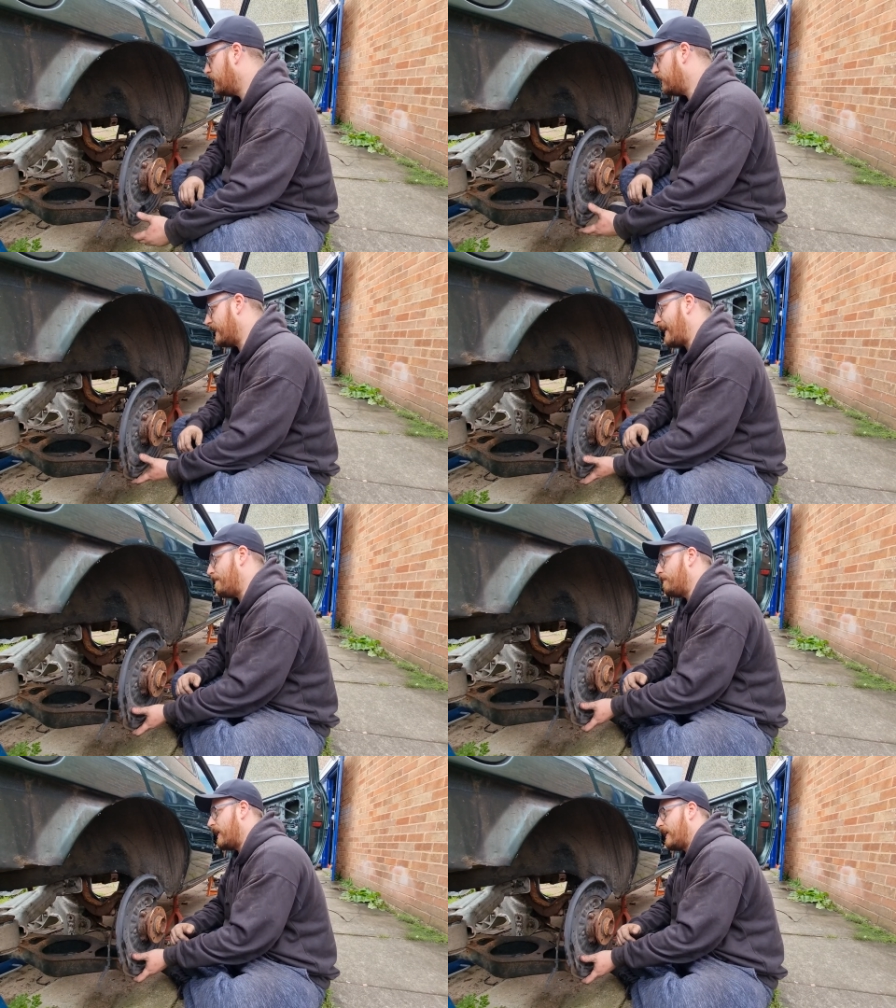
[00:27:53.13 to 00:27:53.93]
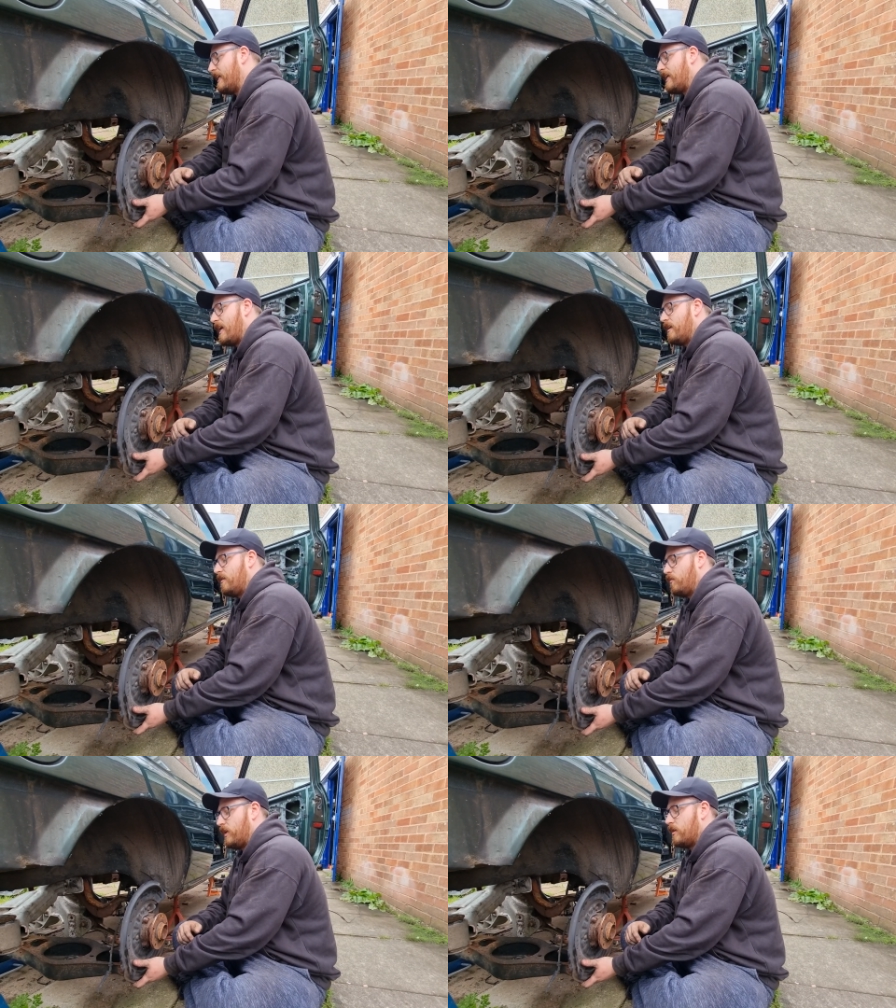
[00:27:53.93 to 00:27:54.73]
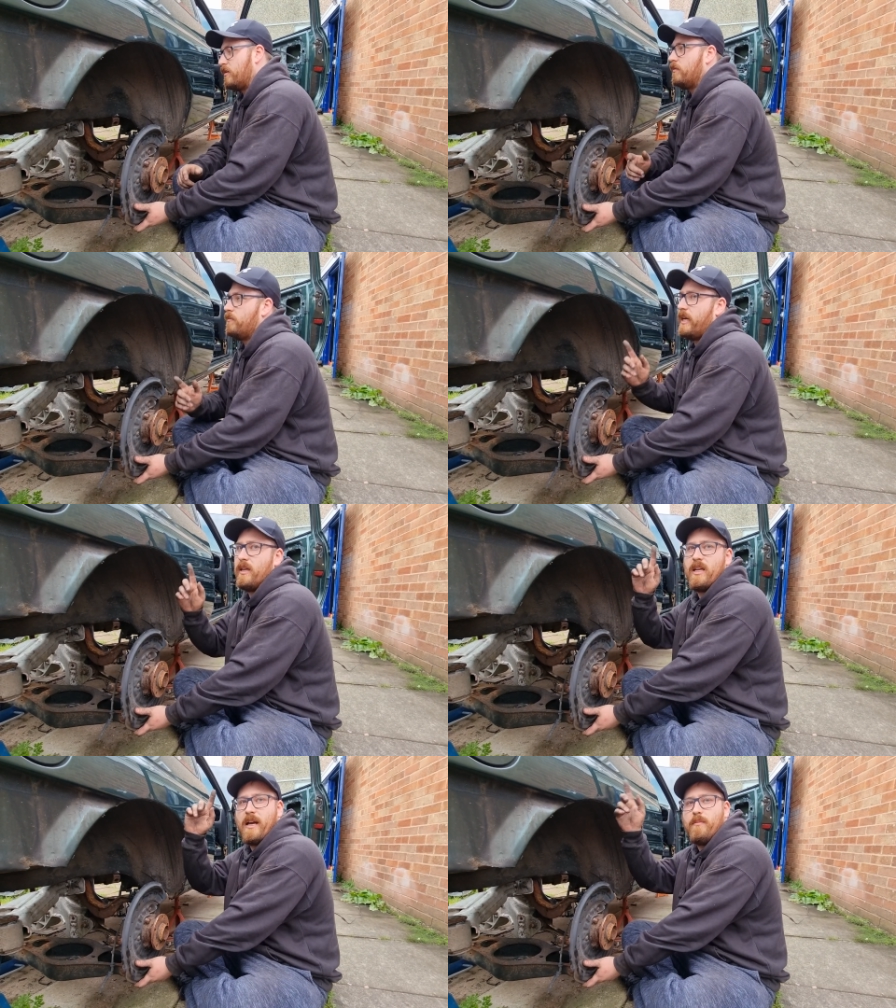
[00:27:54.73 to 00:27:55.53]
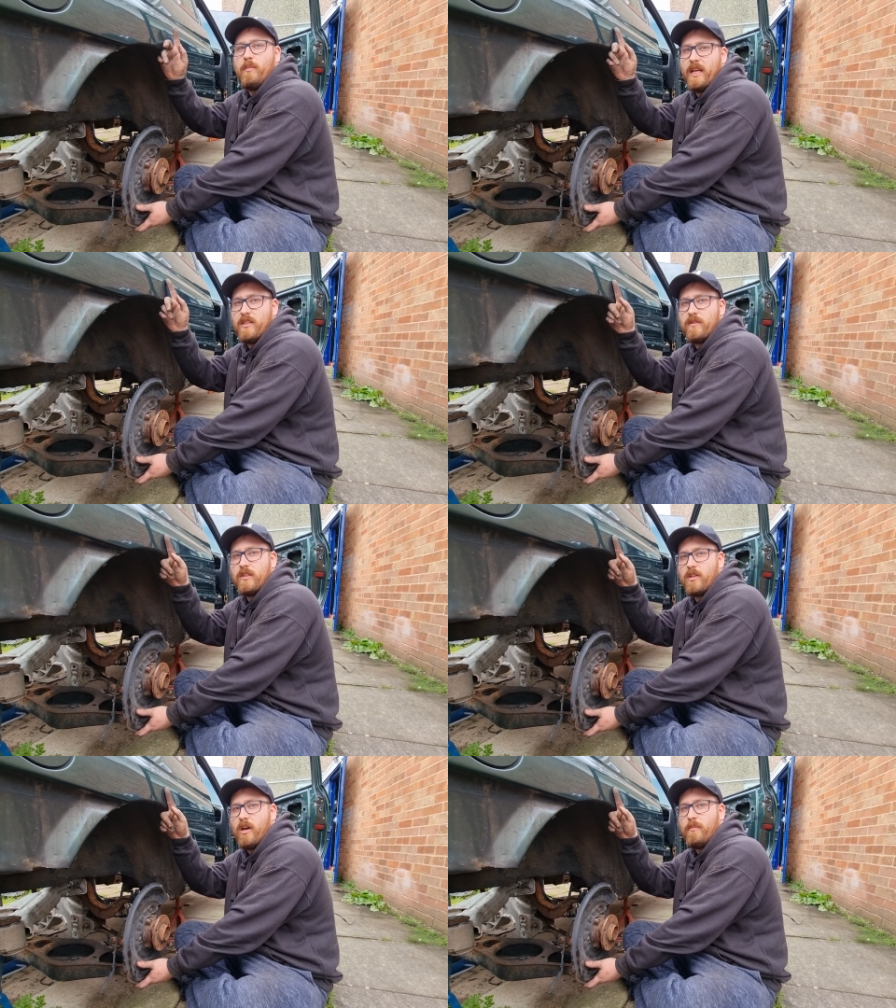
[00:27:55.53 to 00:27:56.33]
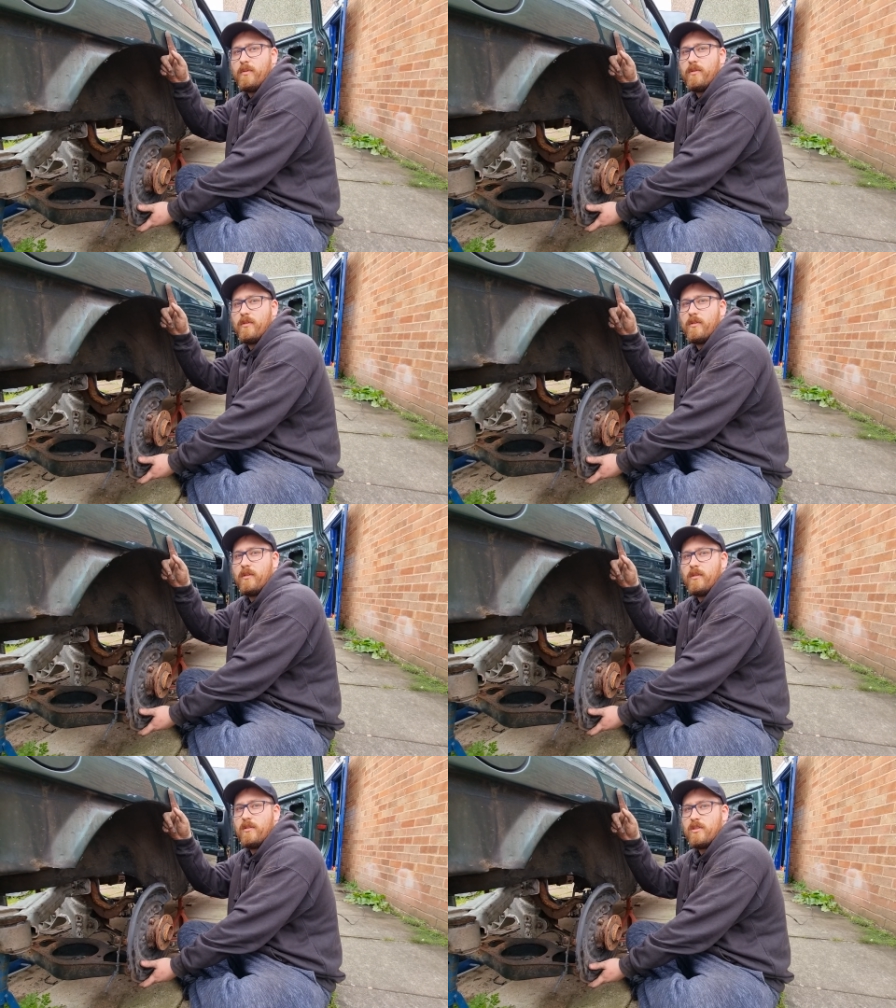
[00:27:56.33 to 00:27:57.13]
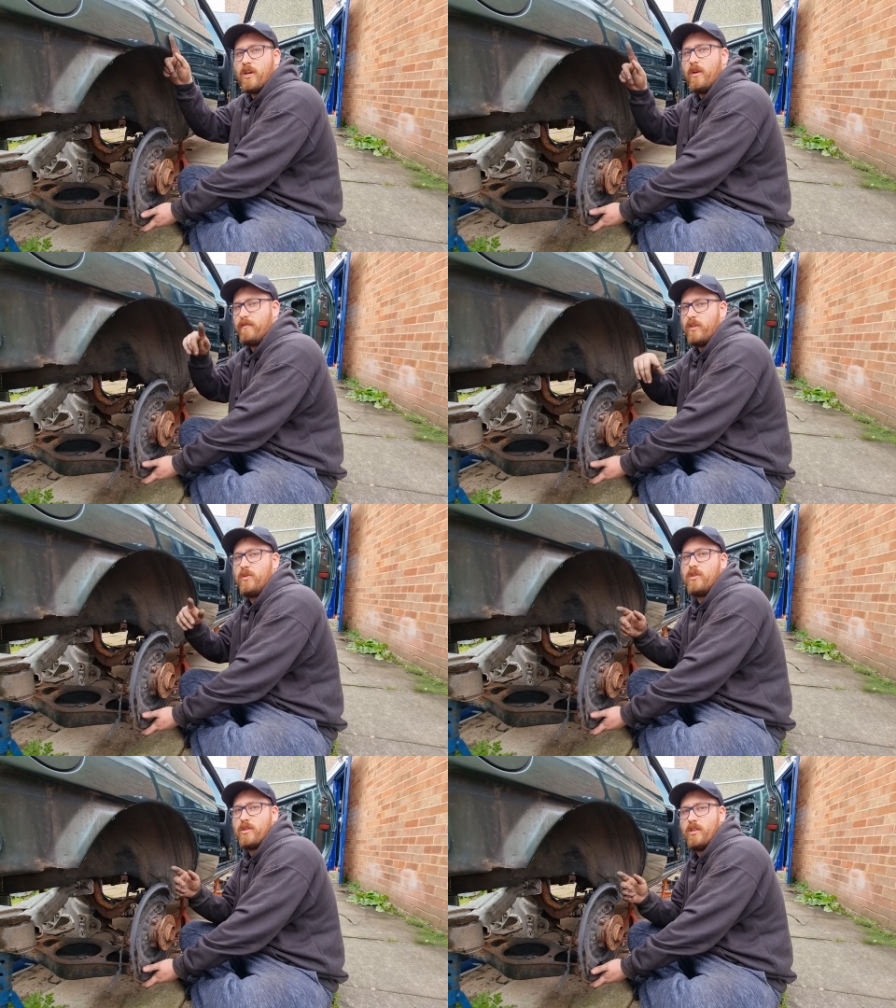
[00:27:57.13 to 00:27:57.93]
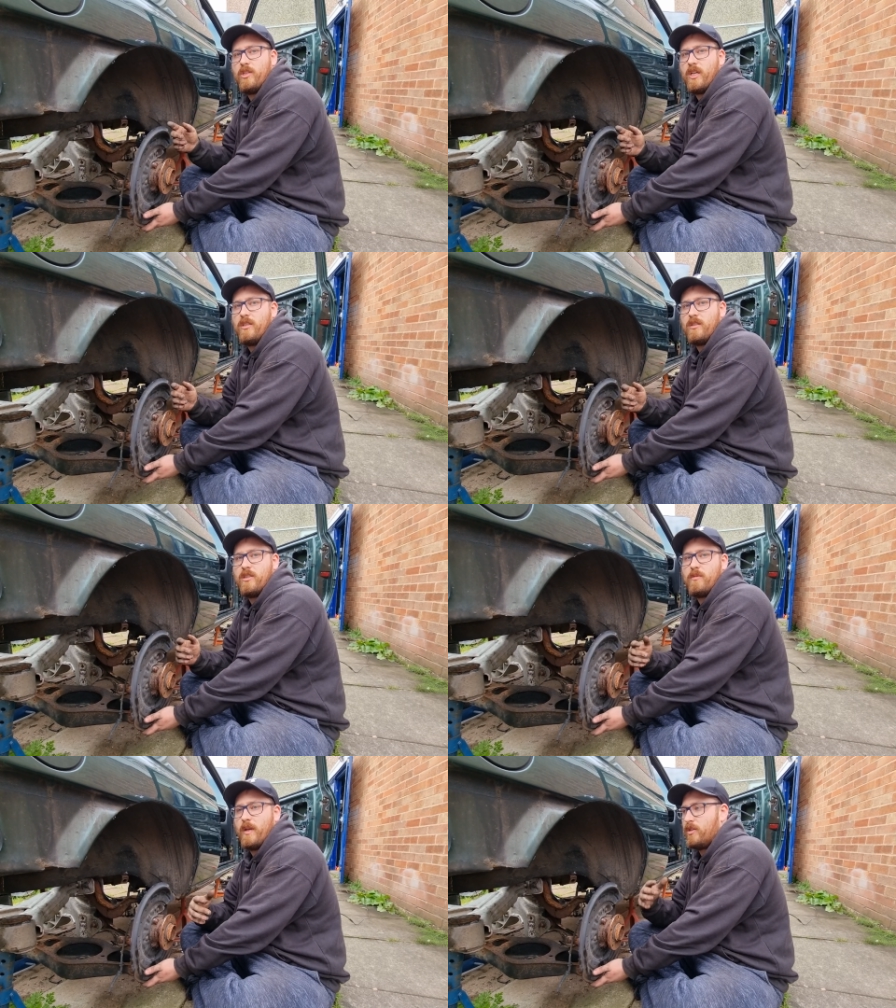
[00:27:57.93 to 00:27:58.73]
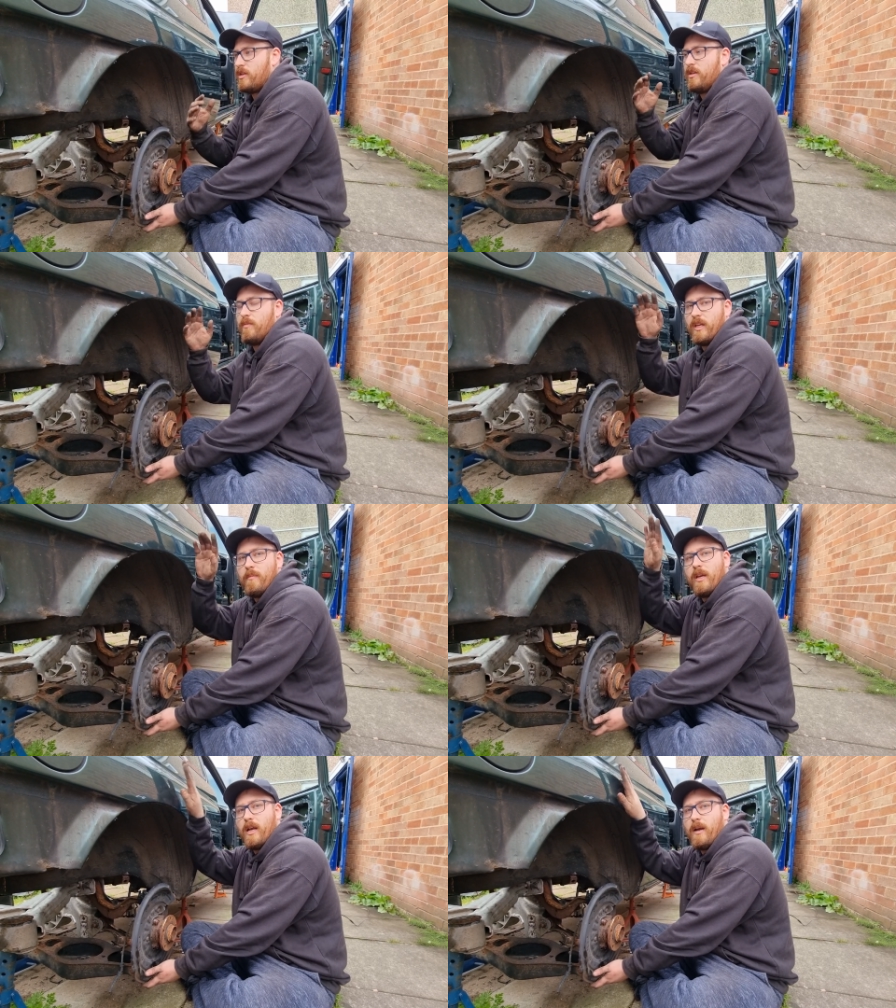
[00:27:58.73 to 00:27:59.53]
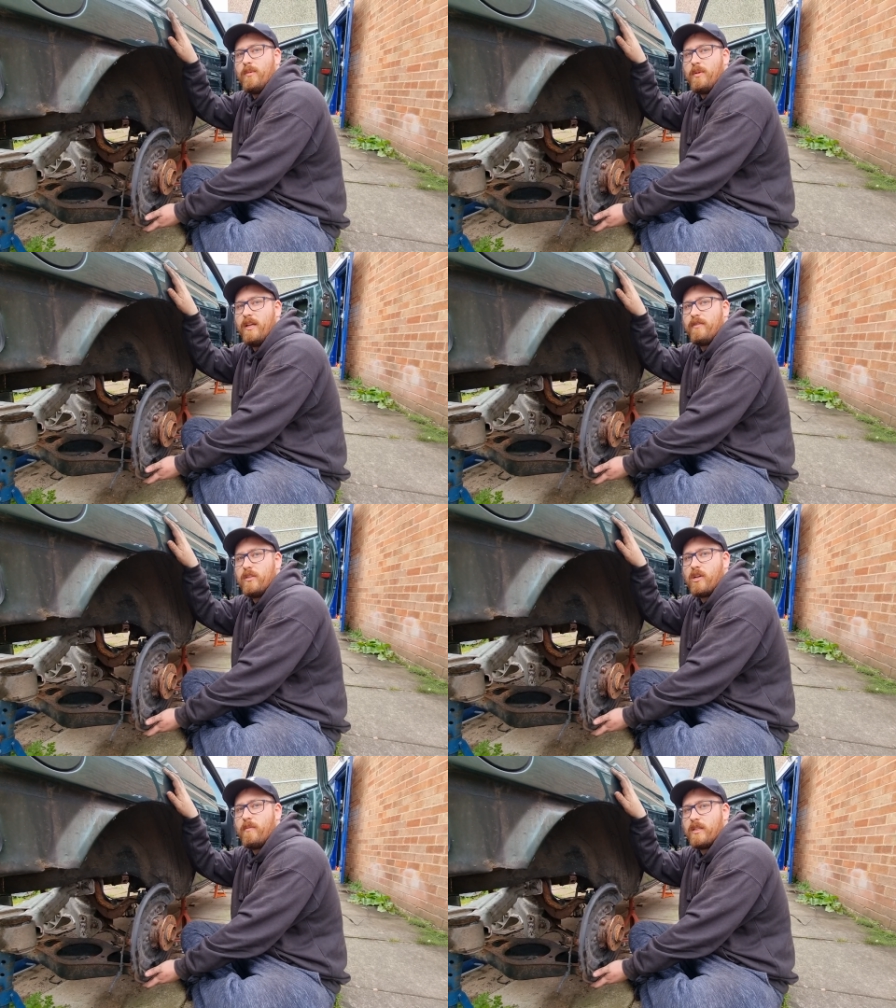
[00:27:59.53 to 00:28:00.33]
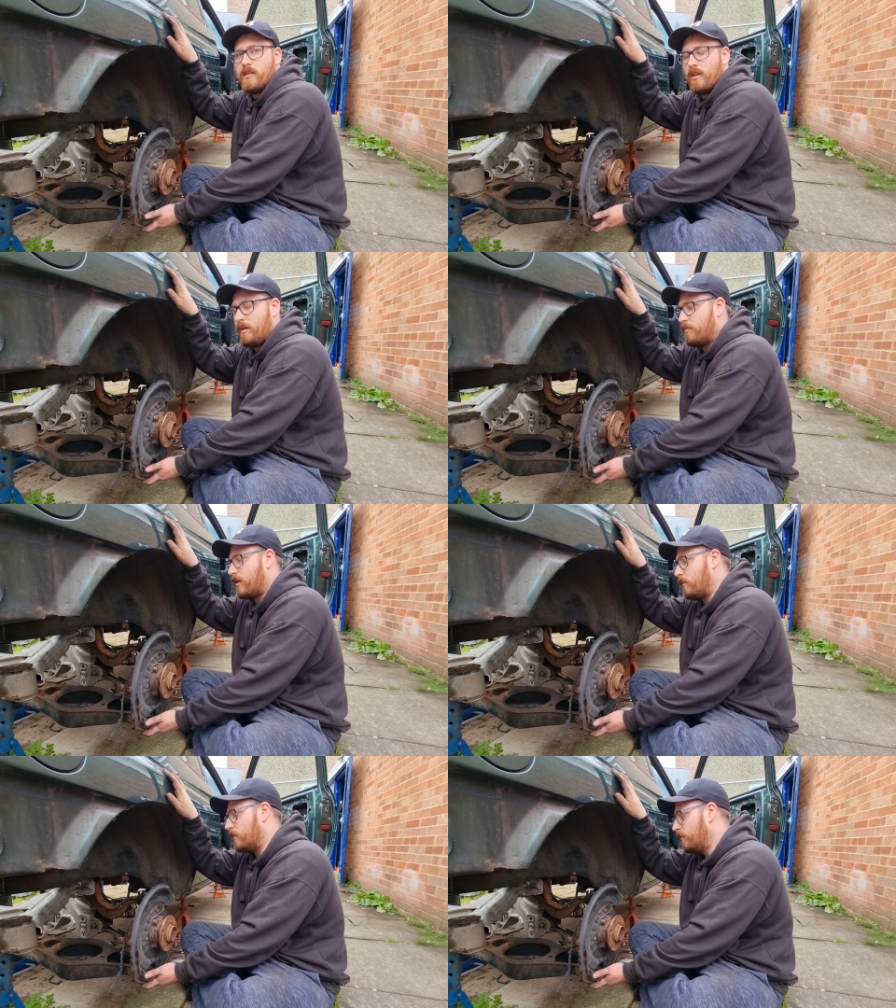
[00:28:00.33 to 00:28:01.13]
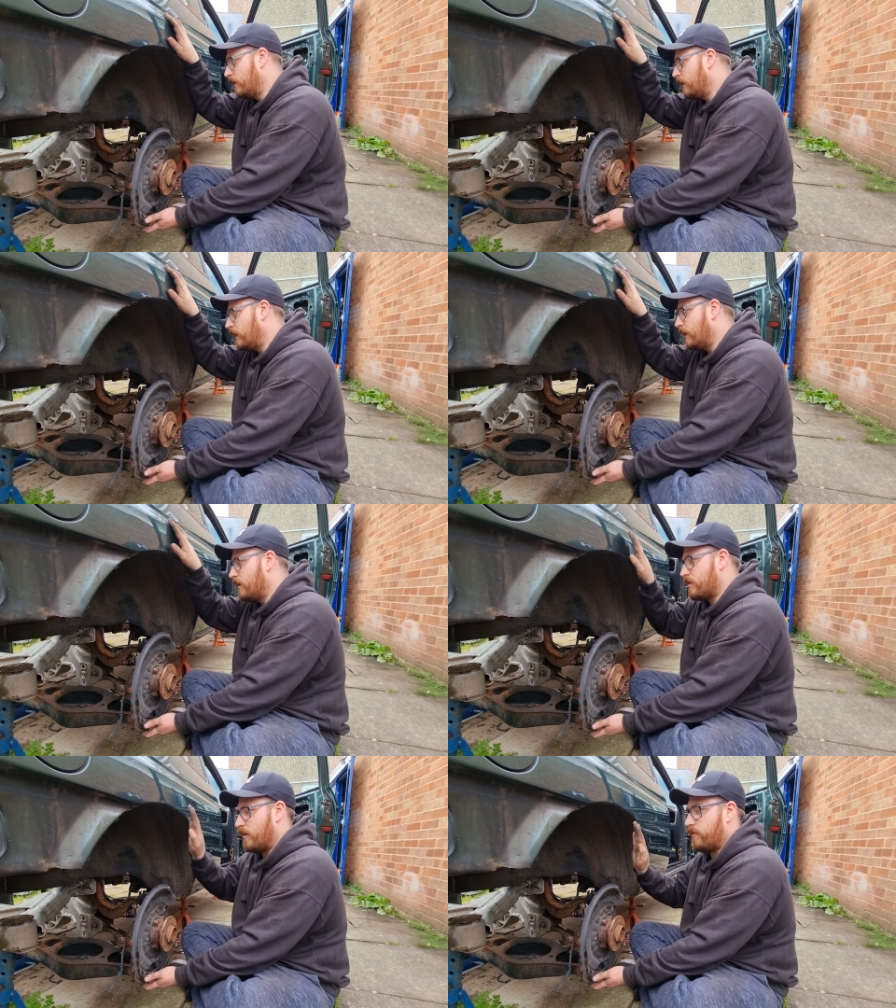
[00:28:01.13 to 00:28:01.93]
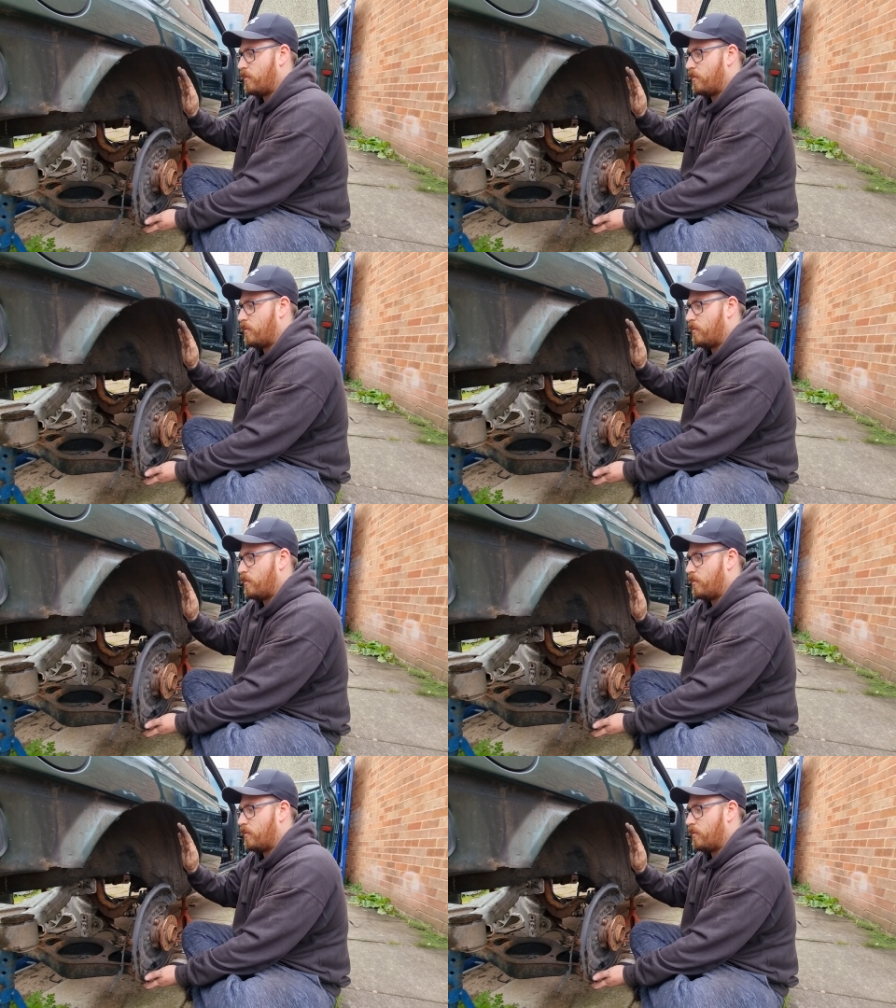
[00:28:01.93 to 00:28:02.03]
the camber again, we can make camber plates for the top. So if I do decide to change the suspension, we can make a camber plate for the top. That's not going to be a problem. So if I